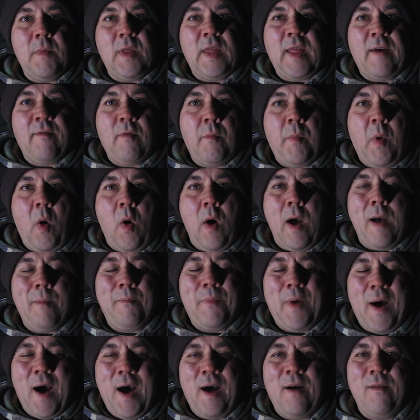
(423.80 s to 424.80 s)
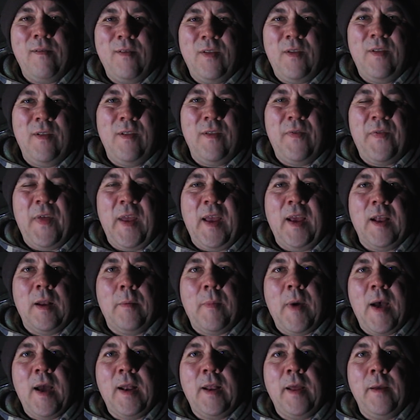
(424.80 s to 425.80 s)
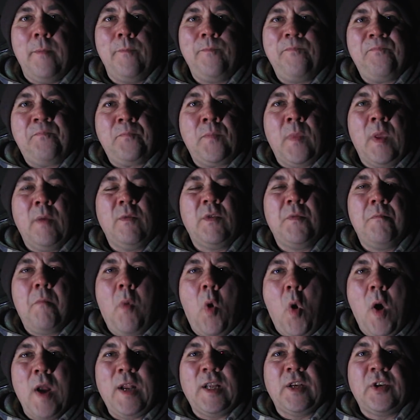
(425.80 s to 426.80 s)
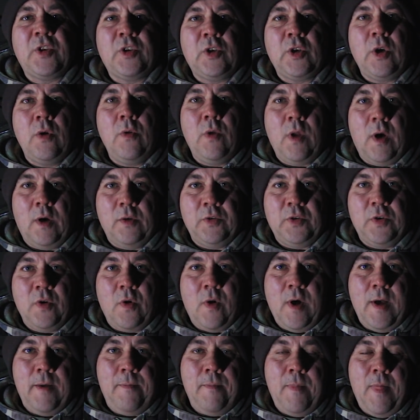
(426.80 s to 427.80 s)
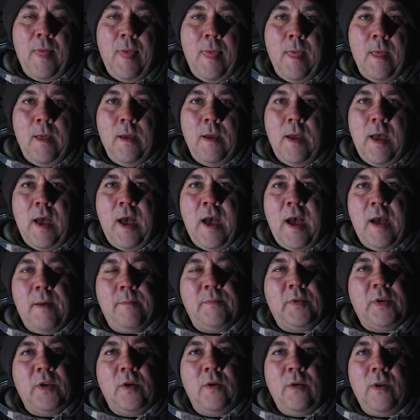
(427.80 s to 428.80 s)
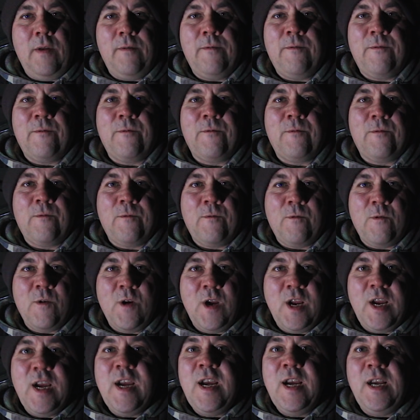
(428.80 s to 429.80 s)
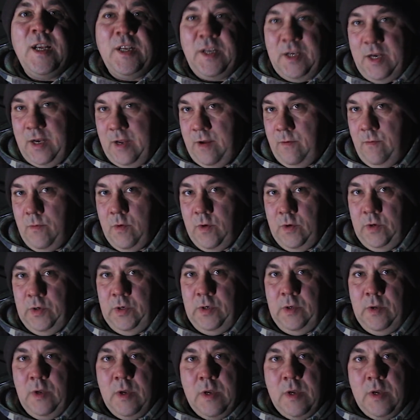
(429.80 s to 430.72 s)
another bite, but thinking about it, it was -2 last night. Absolutely freezing it was.